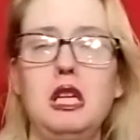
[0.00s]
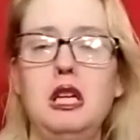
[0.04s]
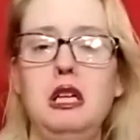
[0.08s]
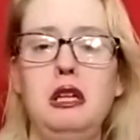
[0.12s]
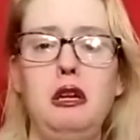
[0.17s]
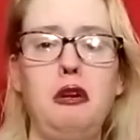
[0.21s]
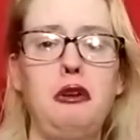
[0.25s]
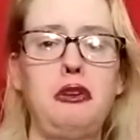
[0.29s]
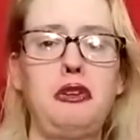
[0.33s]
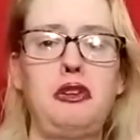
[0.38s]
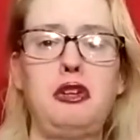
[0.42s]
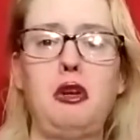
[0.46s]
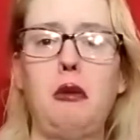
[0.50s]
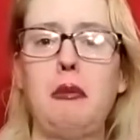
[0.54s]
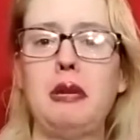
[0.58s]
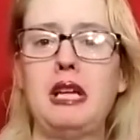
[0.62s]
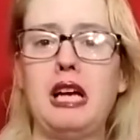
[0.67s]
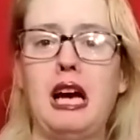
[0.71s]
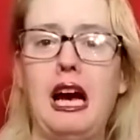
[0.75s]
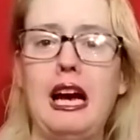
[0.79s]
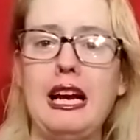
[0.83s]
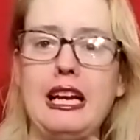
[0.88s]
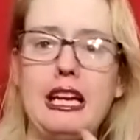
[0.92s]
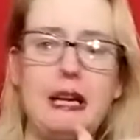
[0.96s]
there's so many,
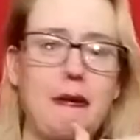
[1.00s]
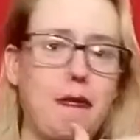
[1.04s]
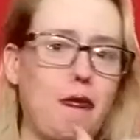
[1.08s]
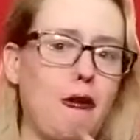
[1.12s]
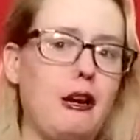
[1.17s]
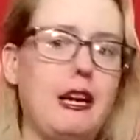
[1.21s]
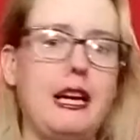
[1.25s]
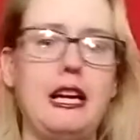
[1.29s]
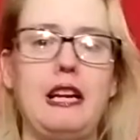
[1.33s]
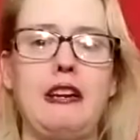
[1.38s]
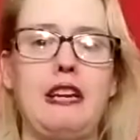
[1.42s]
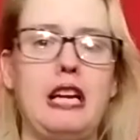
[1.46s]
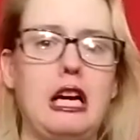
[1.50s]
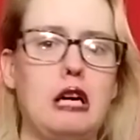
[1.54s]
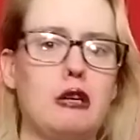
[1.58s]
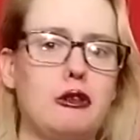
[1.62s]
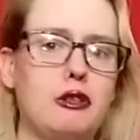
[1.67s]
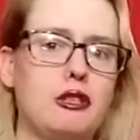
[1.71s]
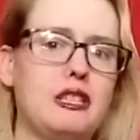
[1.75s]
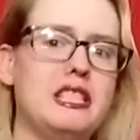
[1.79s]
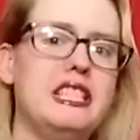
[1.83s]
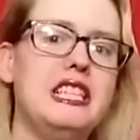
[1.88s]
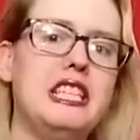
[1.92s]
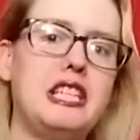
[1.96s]
I can break it down
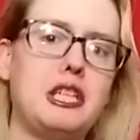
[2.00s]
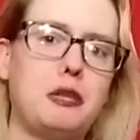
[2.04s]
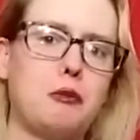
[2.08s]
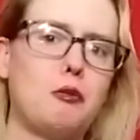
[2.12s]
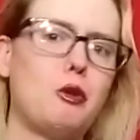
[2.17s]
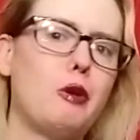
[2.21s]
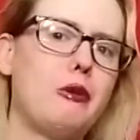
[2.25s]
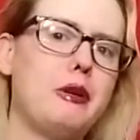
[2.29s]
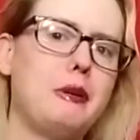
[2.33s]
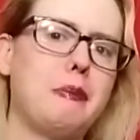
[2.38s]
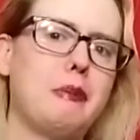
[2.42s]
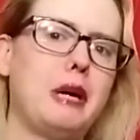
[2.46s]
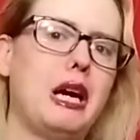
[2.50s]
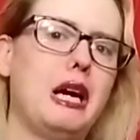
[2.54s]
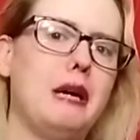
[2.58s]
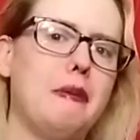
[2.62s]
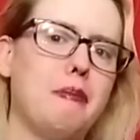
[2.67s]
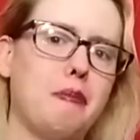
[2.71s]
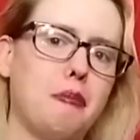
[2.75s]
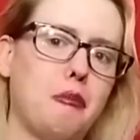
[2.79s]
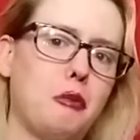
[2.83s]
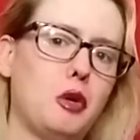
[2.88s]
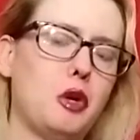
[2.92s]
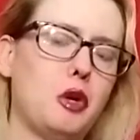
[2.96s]
to each movie by
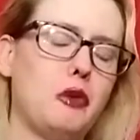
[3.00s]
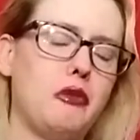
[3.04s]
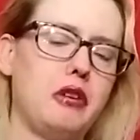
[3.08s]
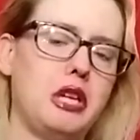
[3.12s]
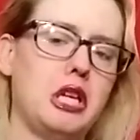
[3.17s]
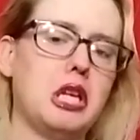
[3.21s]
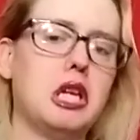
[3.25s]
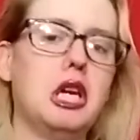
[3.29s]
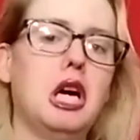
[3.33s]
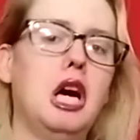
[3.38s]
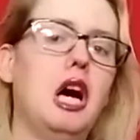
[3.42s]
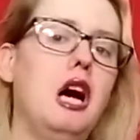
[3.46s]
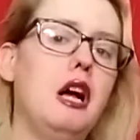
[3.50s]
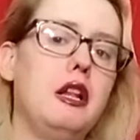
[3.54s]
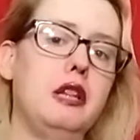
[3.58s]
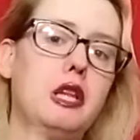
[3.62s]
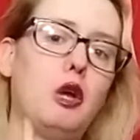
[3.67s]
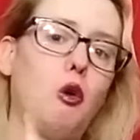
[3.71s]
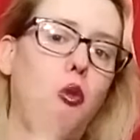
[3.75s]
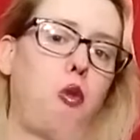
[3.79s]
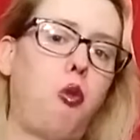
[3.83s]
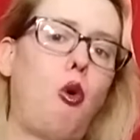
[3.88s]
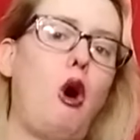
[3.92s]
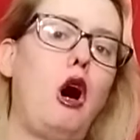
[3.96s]
movie. The
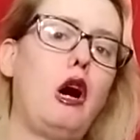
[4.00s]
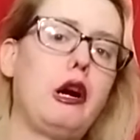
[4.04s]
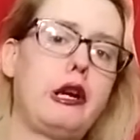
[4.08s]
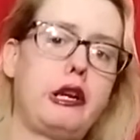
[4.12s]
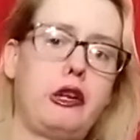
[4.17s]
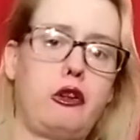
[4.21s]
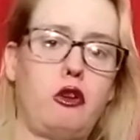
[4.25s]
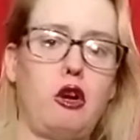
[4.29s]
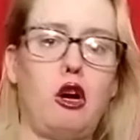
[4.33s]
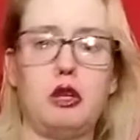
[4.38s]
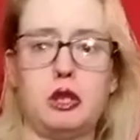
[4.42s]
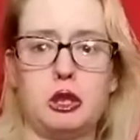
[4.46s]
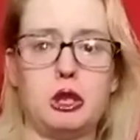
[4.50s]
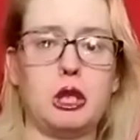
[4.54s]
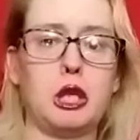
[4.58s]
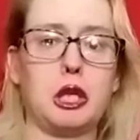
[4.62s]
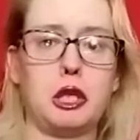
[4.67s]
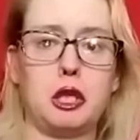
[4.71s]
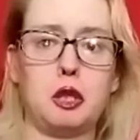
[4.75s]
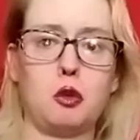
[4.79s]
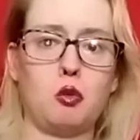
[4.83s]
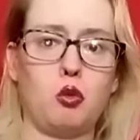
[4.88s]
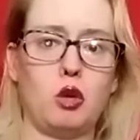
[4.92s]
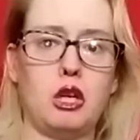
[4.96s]
Walk is also a
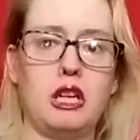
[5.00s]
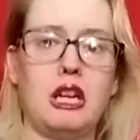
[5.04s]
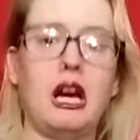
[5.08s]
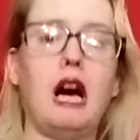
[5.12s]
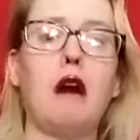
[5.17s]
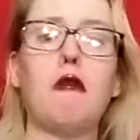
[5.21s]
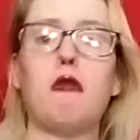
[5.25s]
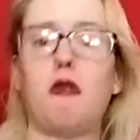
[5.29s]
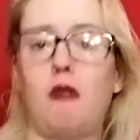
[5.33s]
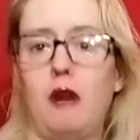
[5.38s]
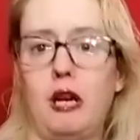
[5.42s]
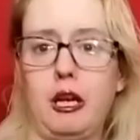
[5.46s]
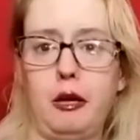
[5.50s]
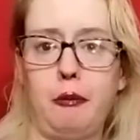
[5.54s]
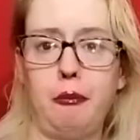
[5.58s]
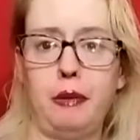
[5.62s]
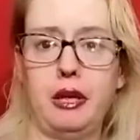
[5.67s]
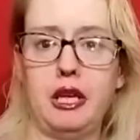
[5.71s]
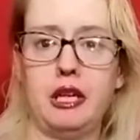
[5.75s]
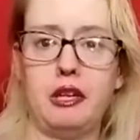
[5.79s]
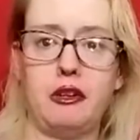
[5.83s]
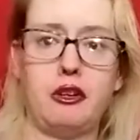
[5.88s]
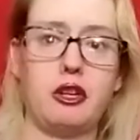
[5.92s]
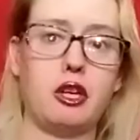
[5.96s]
good one I would
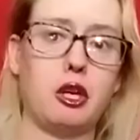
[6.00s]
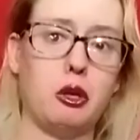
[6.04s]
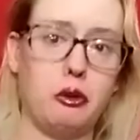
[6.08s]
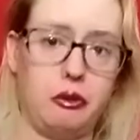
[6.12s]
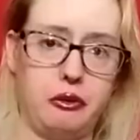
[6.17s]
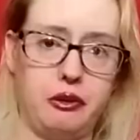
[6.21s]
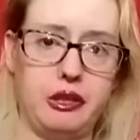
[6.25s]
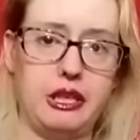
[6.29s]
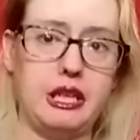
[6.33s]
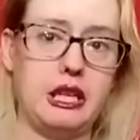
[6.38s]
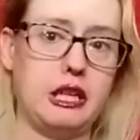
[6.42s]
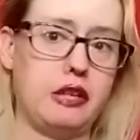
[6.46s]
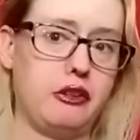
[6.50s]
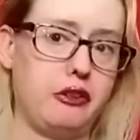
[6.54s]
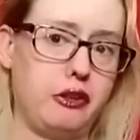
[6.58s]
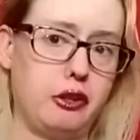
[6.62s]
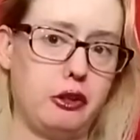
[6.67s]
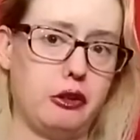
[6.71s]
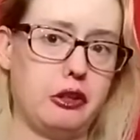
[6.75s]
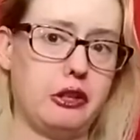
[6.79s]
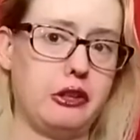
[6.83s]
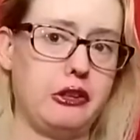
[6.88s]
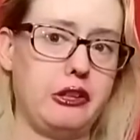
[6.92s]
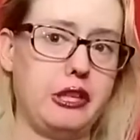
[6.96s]
recommend to go see. It's
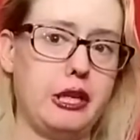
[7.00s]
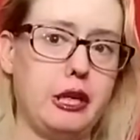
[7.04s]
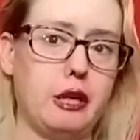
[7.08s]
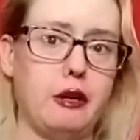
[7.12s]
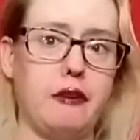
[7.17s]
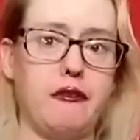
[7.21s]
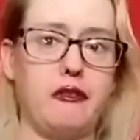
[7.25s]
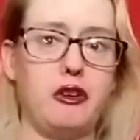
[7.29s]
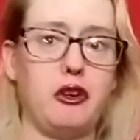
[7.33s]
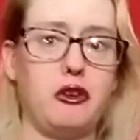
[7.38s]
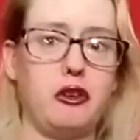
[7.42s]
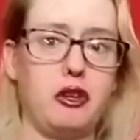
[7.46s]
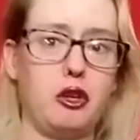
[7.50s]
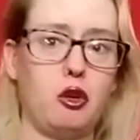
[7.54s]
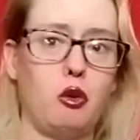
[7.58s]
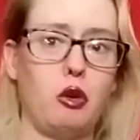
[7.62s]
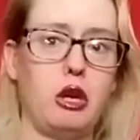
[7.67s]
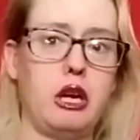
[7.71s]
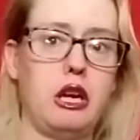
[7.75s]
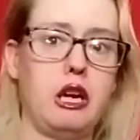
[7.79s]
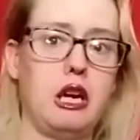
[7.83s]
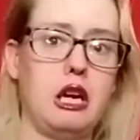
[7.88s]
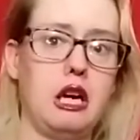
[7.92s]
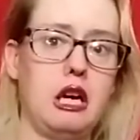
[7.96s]
still in theater if you're still
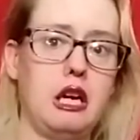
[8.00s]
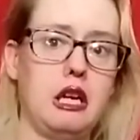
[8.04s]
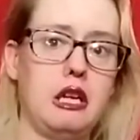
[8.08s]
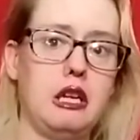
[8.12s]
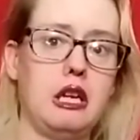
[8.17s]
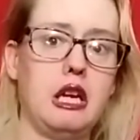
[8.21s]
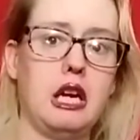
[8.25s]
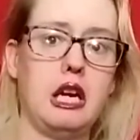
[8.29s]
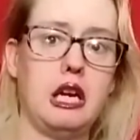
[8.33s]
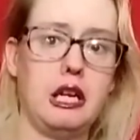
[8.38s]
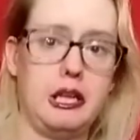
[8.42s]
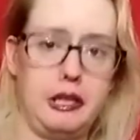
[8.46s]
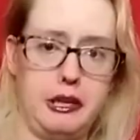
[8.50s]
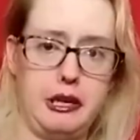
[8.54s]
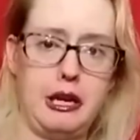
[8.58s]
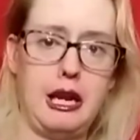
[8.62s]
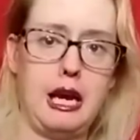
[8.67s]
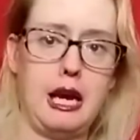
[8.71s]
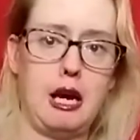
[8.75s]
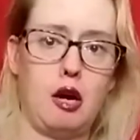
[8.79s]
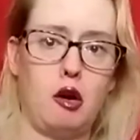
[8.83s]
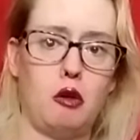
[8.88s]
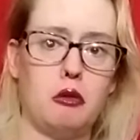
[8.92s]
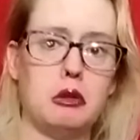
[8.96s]
uh, uh,
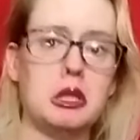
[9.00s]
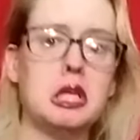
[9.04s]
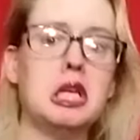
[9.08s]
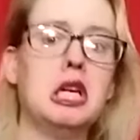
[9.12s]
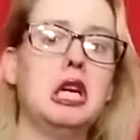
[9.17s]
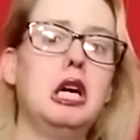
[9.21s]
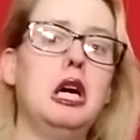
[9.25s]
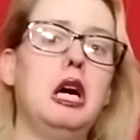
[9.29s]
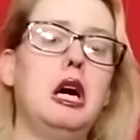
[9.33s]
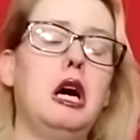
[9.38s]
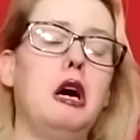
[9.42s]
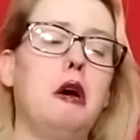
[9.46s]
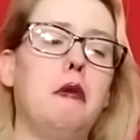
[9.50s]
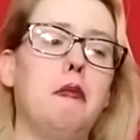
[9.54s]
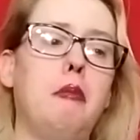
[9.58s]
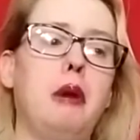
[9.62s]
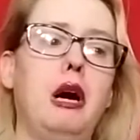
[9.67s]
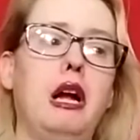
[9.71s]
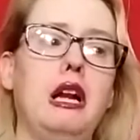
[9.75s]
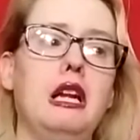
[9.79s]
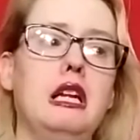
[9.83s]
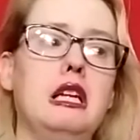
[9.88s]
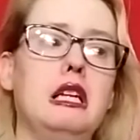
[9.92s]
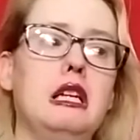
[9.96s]
now,
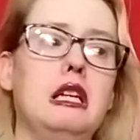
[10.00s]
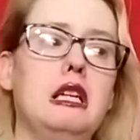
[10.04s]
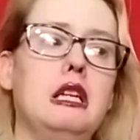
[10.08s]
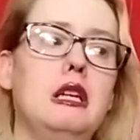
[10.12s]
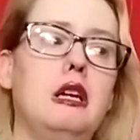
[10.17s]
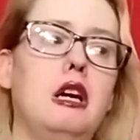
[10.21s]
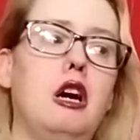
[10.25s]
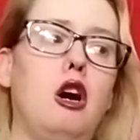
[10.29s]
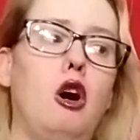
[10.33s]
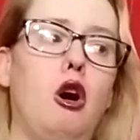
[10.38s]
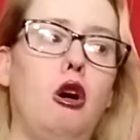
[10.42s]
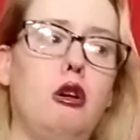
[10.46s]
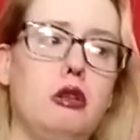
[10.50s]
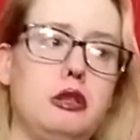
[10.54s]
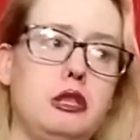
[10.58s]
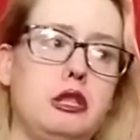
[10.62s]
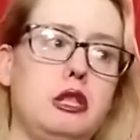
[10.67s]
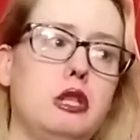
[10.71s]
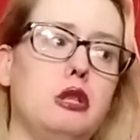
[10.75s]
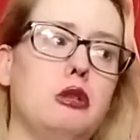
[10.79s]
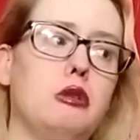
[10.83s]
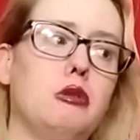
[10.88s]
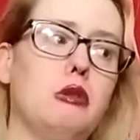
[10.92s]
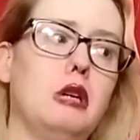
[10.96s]
but
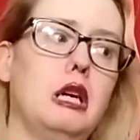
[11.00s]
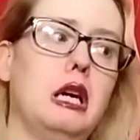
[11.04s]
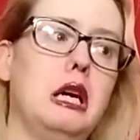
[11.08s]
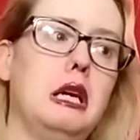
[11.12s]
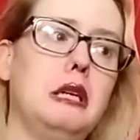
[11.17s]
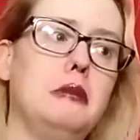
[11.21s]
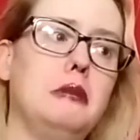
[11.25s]
also